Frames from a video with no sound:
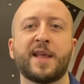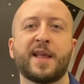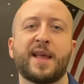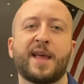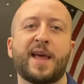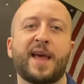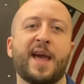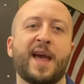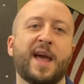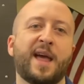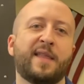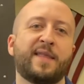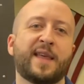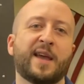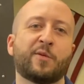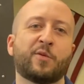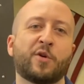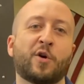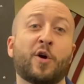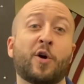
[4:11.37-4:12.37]
And they
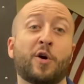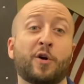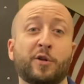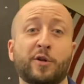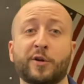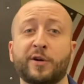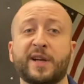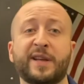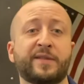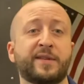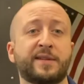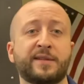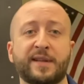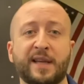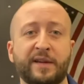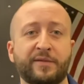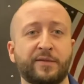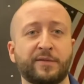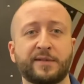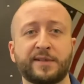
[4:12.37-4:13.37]
will all learn, even
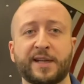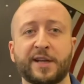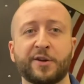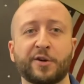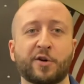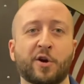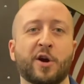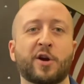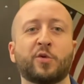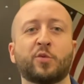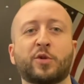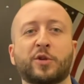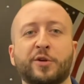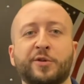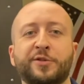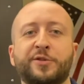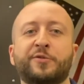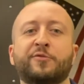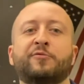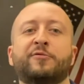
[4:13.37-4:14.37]
kindergarten, will learn
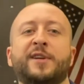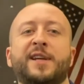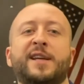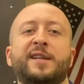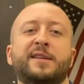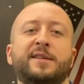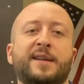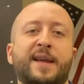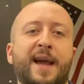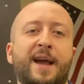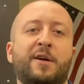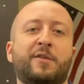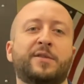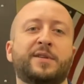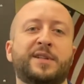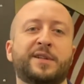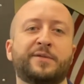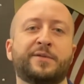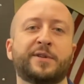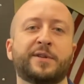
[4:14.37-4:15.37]
to read and count
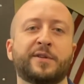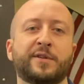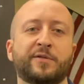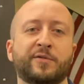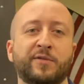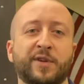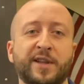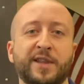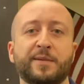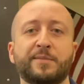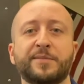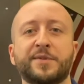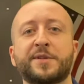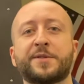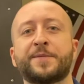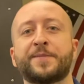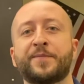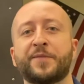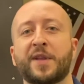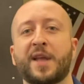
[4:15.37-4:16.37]
different rhythms,
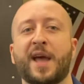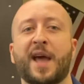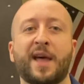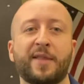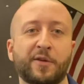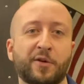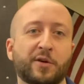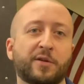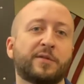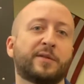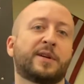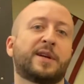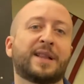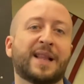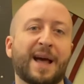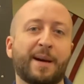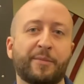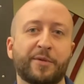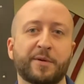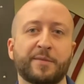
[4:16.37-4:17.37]
and they'll
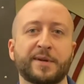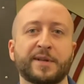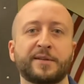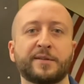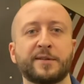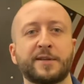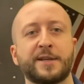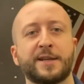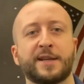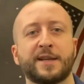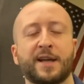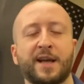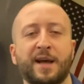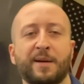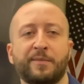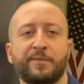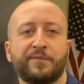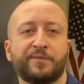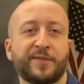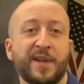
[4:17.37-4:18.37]
clap them, and
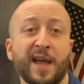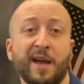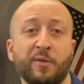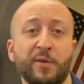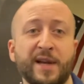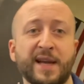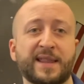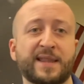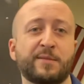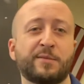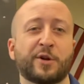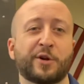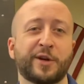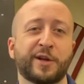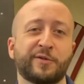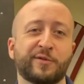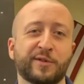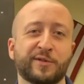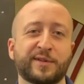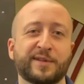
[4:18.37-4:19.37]
we get them
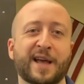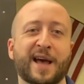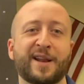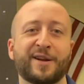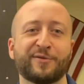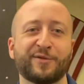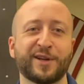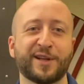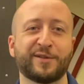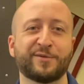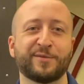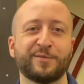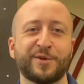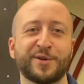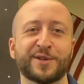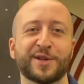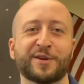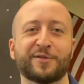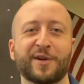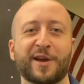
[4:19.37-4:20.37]
learning how to read
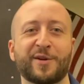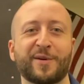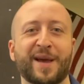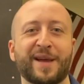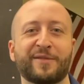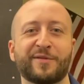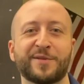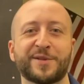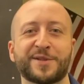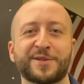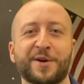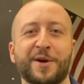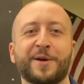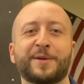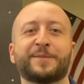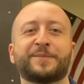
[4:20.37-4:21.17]
music right away from the start.